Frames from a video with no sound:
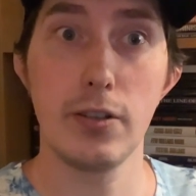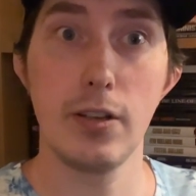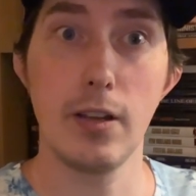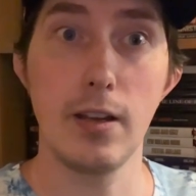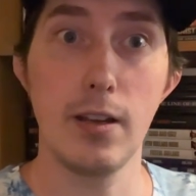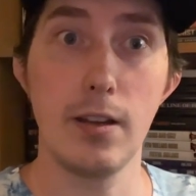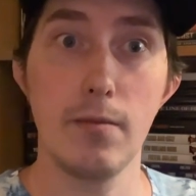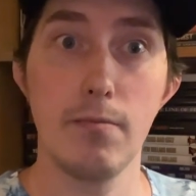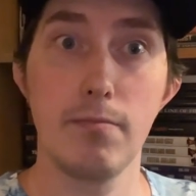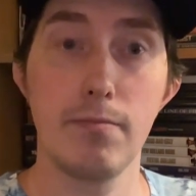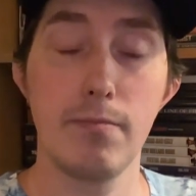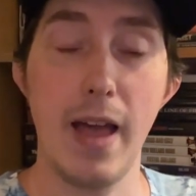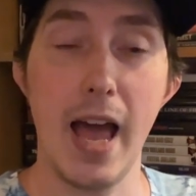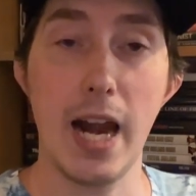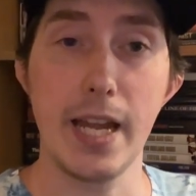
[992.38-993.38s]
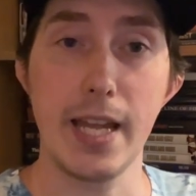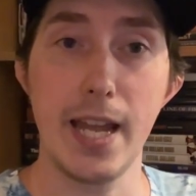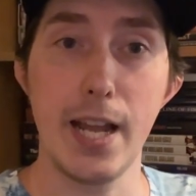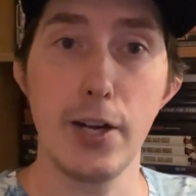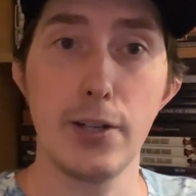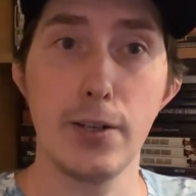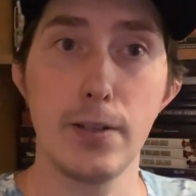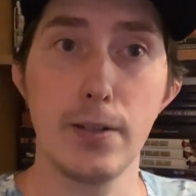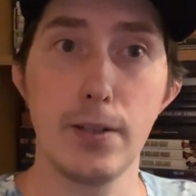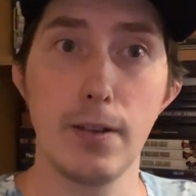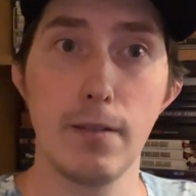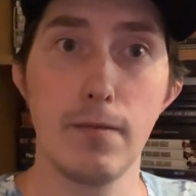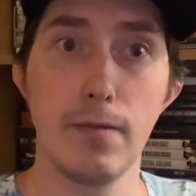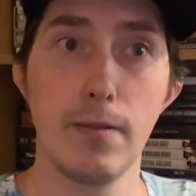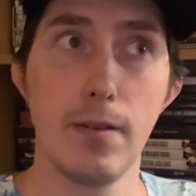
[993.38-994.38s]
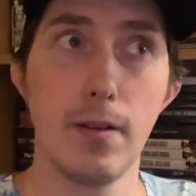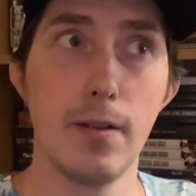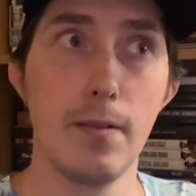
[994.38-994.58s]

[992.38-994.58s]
uh, allegations of,